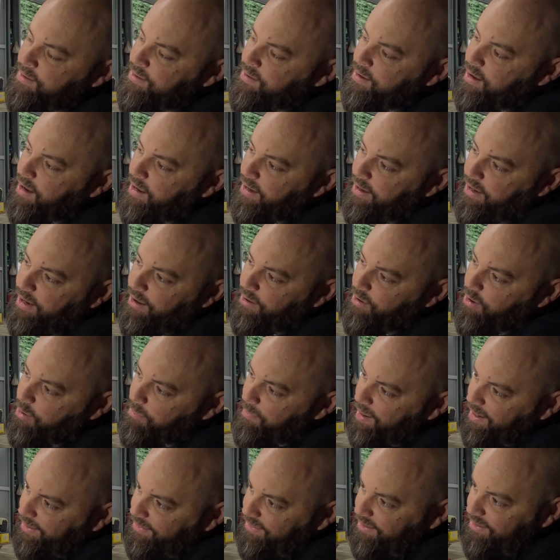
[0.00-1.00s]
I don't know. I'll
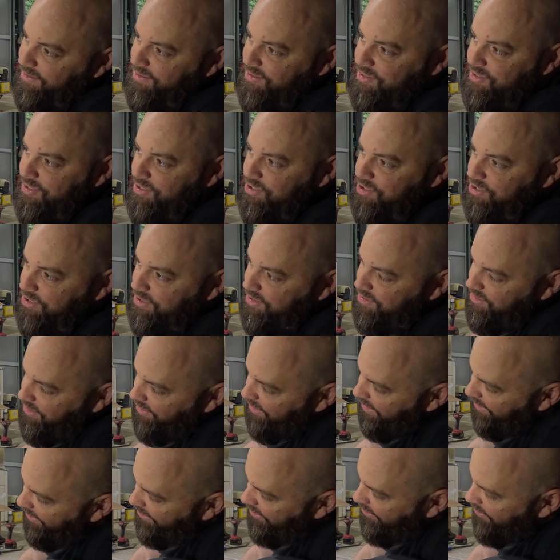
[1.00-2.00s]
make that decision as I
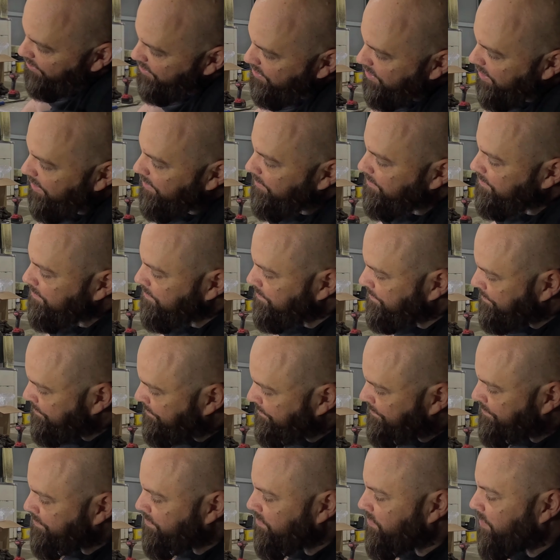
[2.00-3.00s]
get closer.
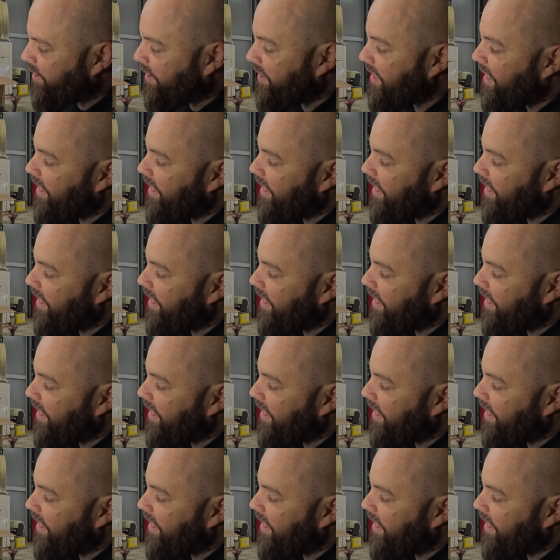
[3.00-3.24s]
But